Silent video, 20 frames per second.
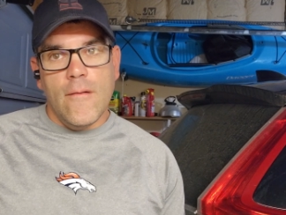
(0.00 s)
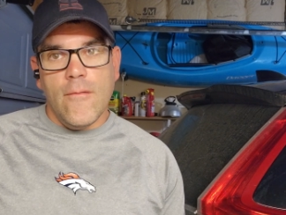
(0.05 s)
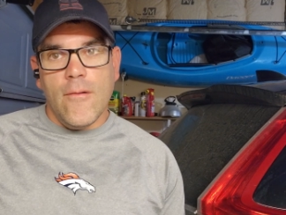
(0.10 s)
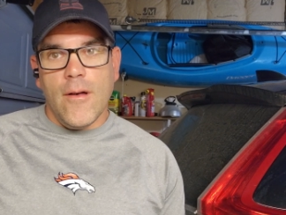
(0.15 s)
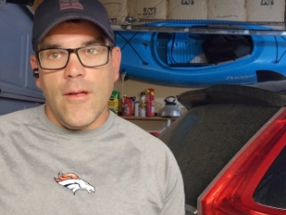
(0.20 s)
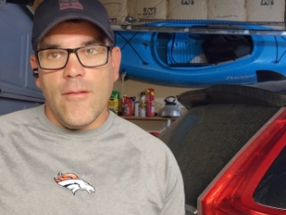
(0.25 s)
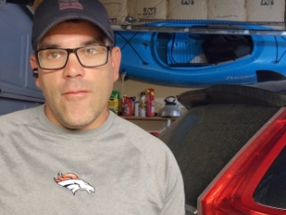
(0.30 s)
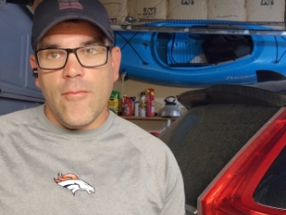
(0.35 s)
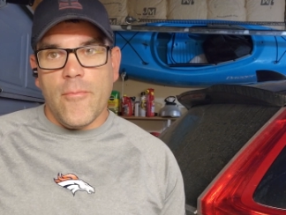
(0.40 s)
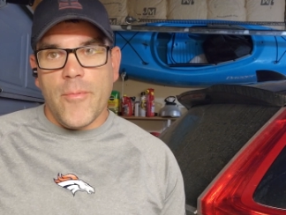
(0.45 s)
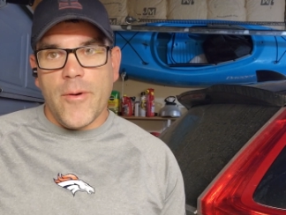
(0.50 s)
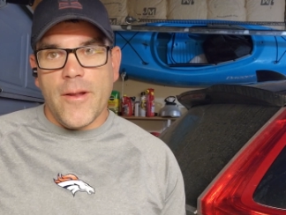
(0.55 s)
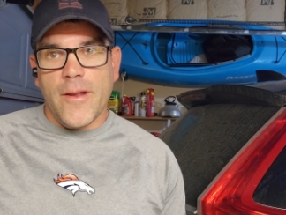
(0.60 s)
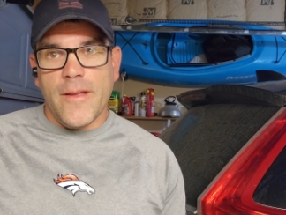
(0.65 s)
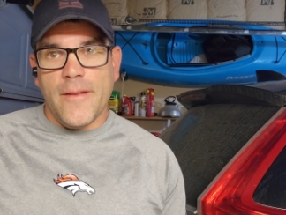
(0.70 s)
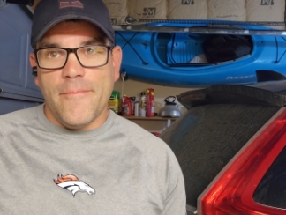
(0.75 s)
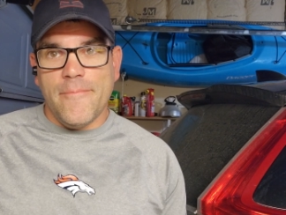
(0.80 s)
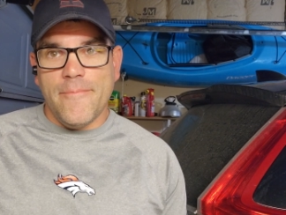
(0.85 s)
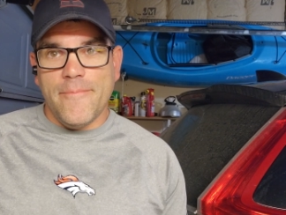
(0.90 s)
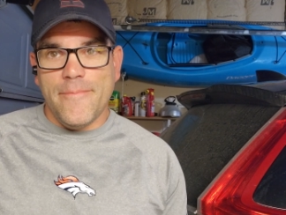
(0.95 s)
Well,
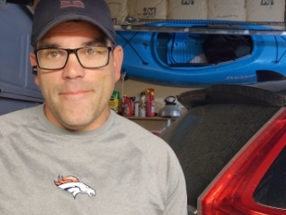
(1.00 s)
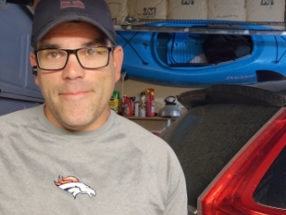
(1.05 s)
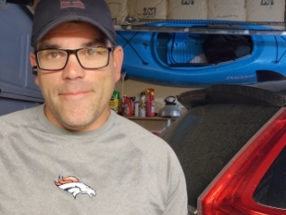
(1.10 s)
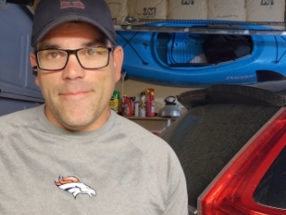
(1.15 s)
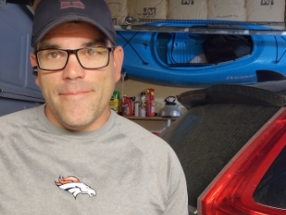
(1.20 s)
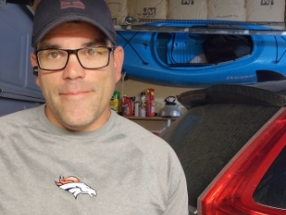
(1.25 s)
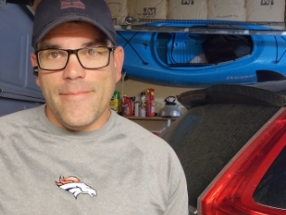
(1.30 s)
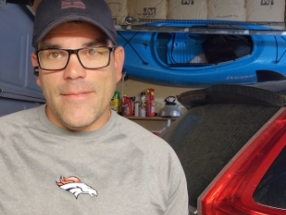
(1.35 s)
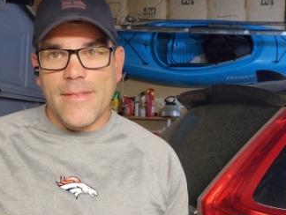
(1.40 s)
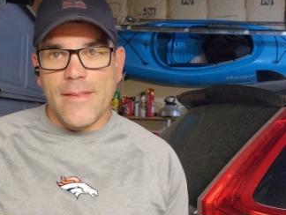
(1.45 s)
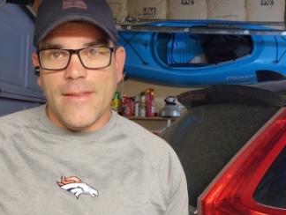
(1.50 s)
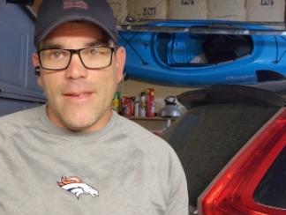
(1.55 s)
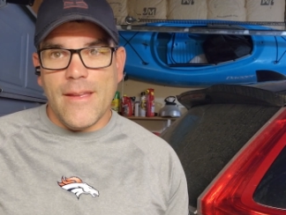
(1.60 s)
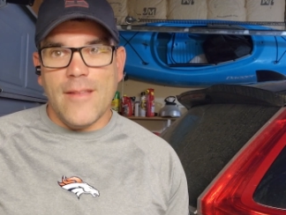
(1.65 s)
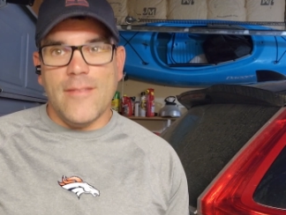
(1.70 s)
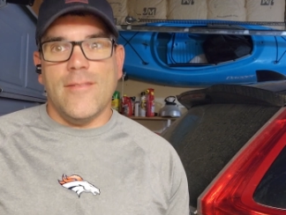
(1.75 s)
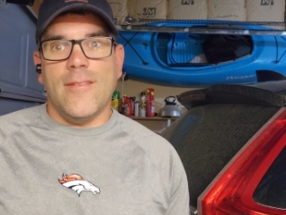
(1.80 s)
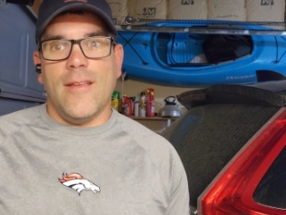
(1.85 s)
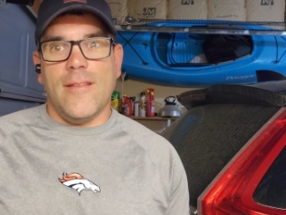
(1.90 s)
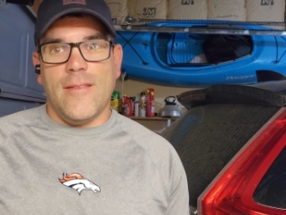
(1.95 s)
everybody,
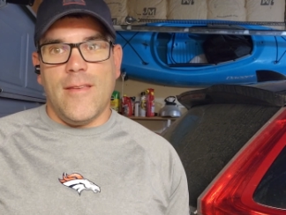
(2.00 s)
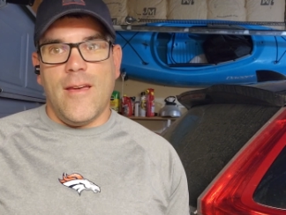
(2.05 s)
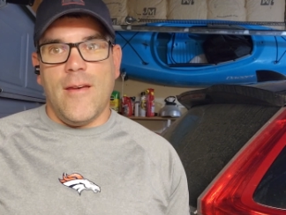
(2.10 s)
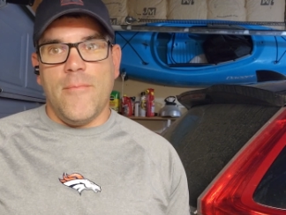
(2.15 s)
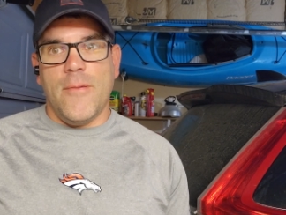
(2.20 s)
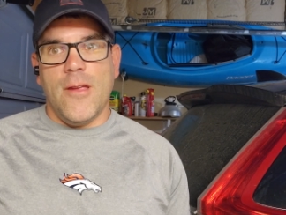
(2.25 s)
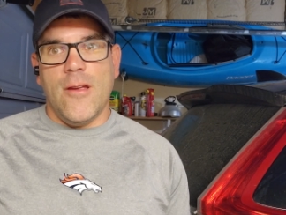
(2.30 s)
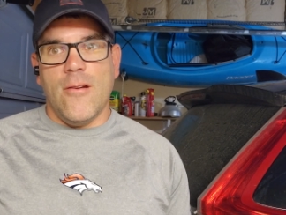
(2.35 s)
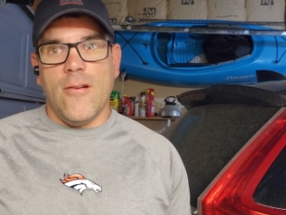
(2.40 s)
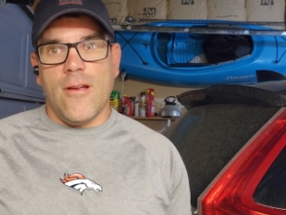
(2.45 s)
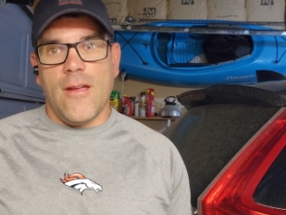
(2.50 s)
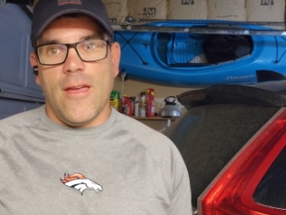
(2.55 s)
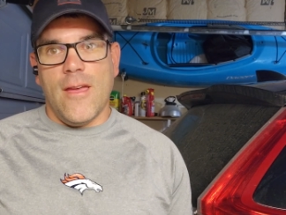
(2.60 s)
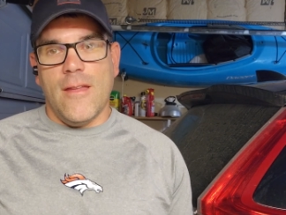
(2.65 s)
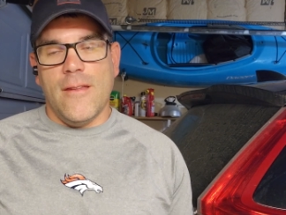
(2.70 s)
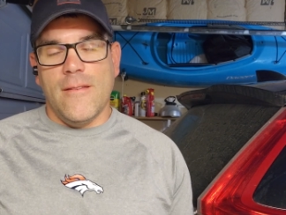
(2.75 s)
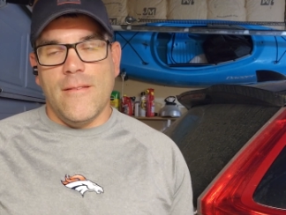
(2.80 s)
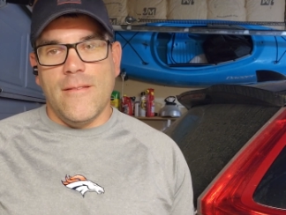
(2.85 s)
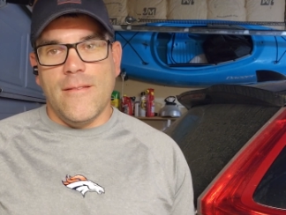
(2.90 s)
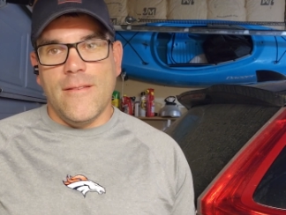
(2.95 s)
it's that time of year
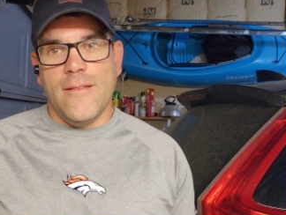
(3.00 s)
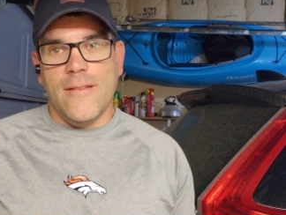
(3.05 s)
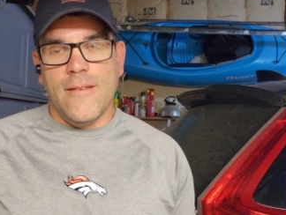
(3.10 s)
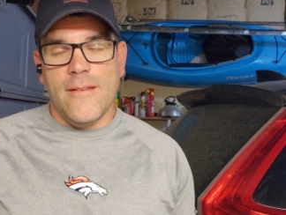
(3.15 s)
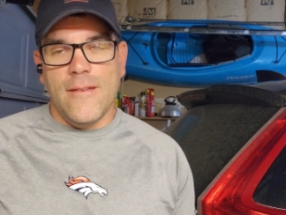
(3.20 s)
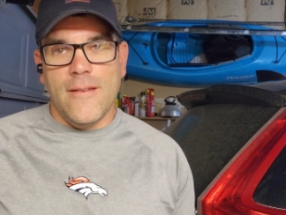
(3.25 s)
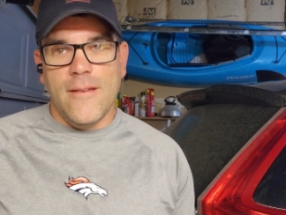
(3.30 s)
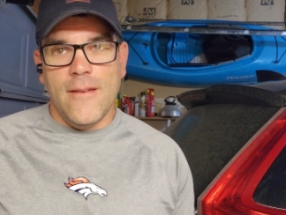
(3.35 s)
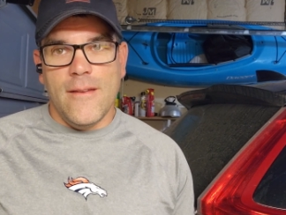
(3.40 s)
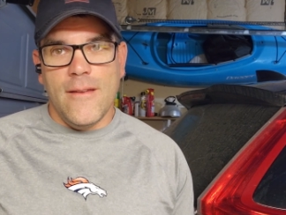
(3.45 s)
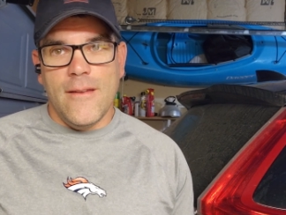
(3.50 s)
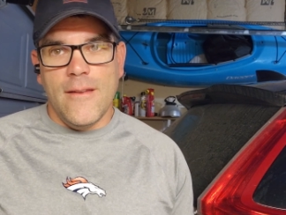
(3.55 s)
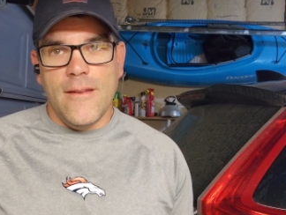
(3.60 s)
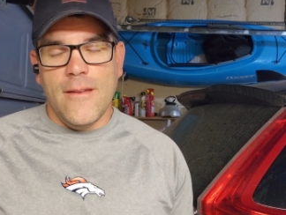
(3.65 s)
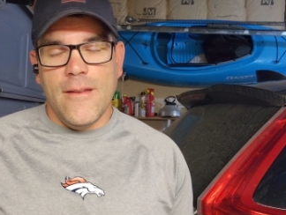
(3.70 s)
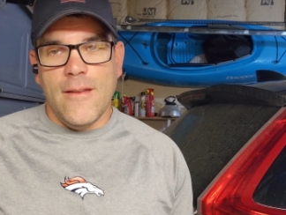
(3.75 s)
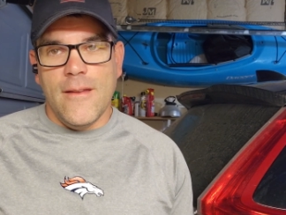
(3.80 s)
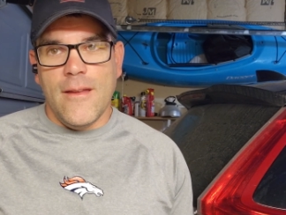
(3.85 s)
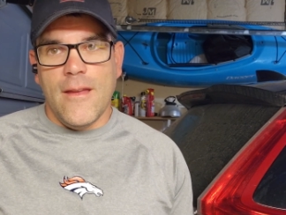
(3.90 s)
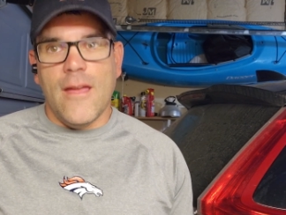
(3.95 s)
again.
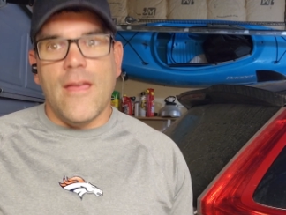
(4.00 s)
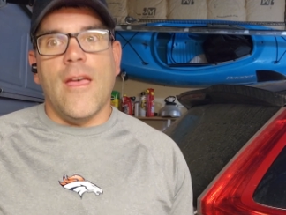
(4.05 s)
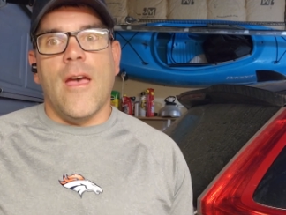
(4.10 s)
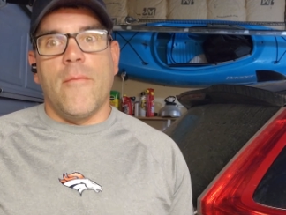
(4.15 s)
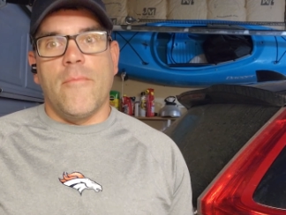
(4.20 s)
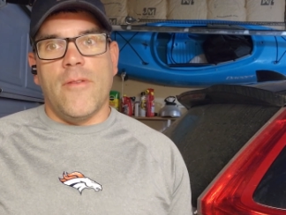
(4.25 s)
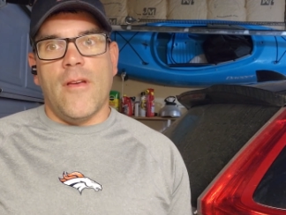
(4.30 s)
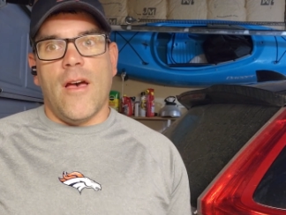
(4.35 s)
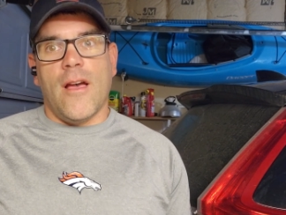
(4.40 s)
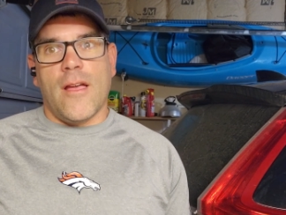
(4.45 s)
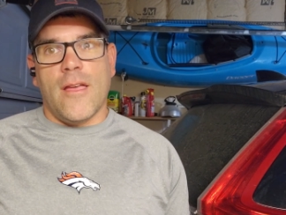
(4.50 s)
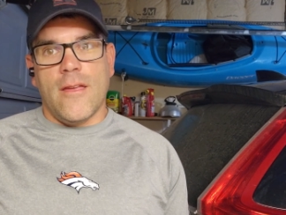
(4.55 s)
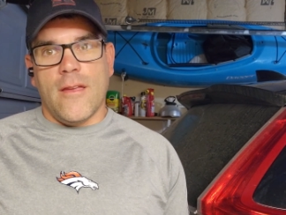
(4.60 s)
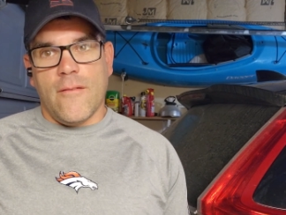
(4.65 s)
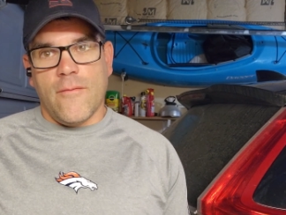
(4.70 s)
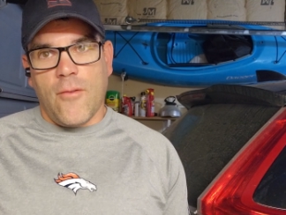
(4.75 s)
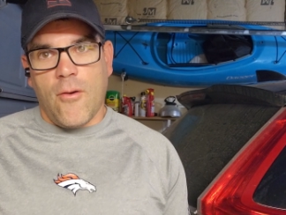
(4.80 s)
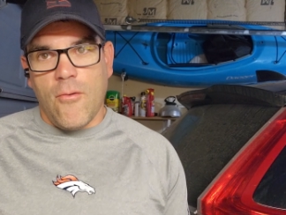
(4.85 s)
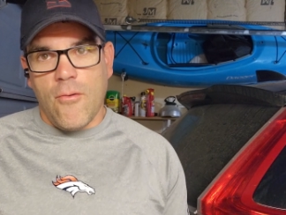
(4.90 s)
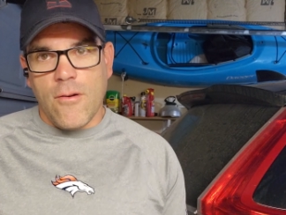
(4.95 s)
Yeah, I'm
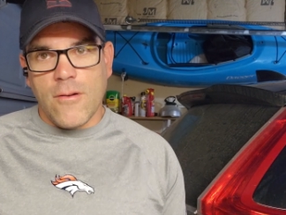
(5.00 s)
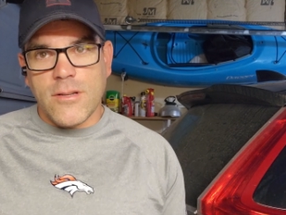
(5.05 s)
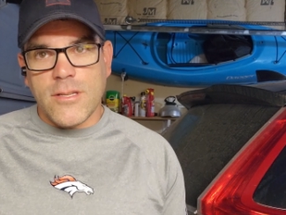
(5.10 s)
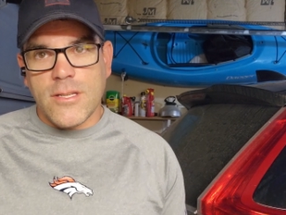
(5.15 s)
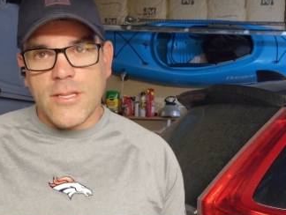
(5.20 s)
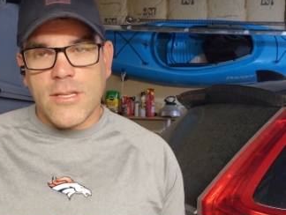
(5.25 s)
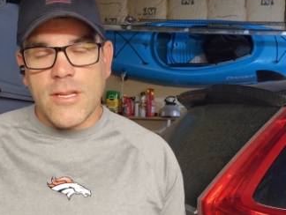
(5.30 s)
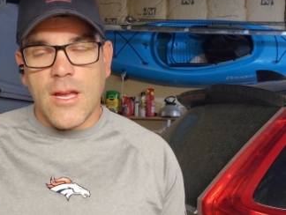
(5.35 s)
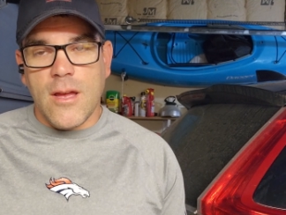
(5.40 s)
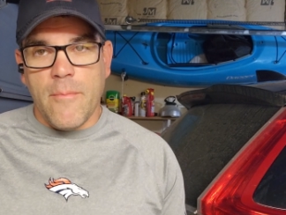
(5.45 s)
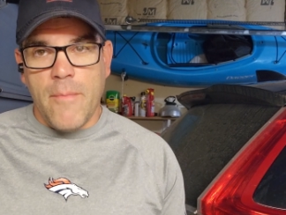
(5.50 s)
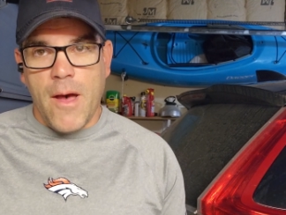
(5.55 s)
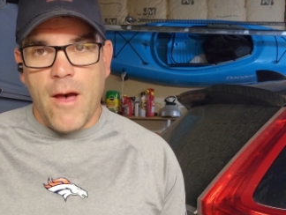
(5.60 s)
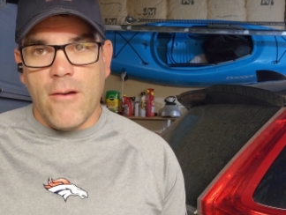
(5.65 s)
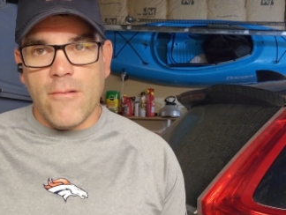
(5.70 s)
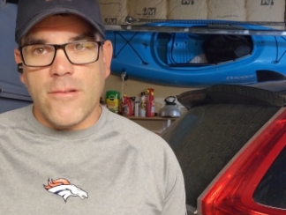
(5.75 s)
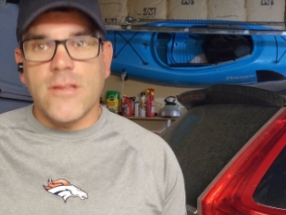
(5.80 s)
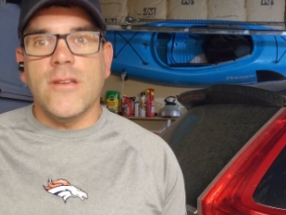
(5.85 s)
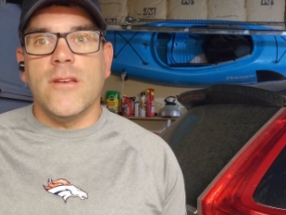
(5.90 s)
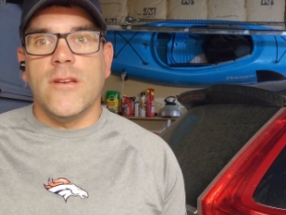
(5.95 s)
talking, of course,
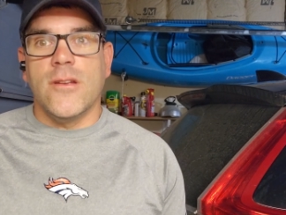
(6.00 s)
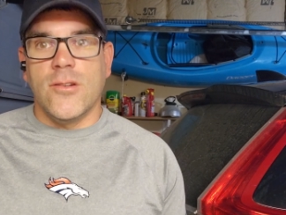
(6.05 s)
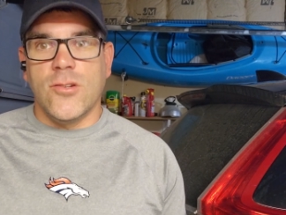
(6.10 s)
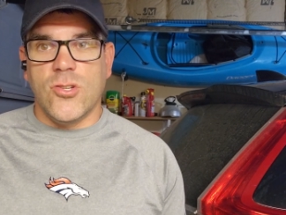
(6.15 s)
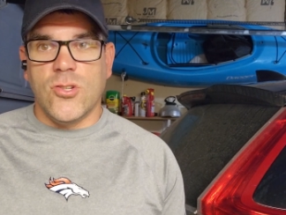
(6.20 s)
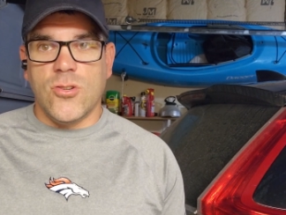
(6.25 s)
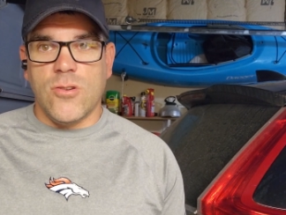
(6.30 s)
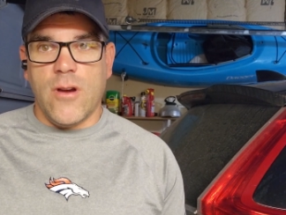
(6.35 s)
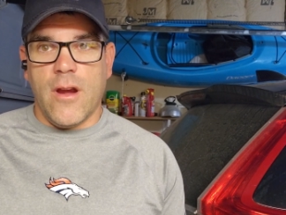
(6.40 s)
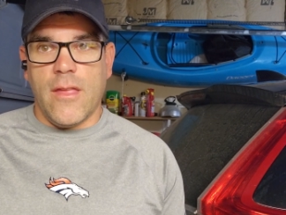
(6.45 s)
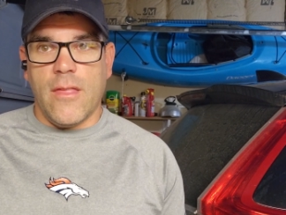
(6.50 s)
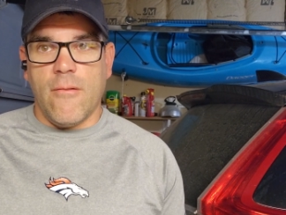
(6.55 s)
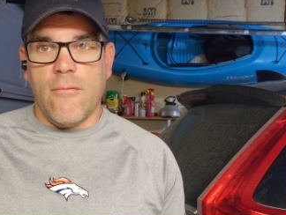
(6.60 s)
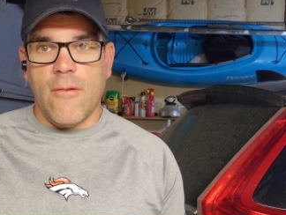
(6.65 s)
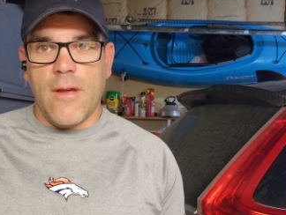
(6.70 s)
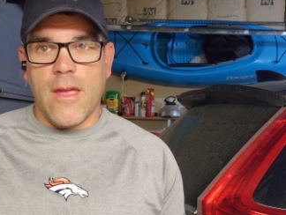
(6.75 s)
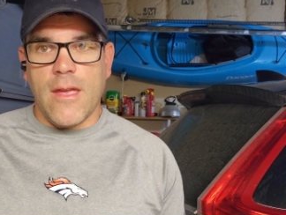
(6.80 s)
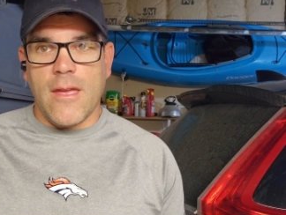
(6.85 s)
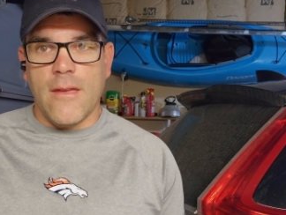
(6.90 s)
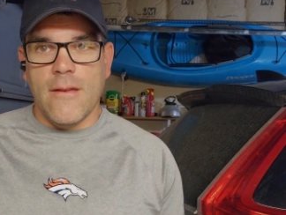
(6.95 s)
about Trailer
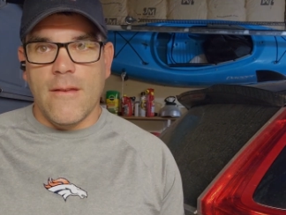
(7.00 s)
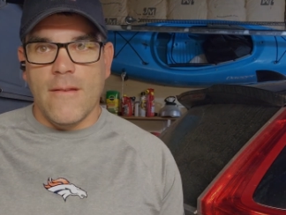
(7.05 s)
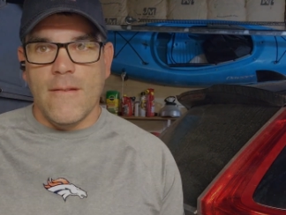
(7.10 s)
Week.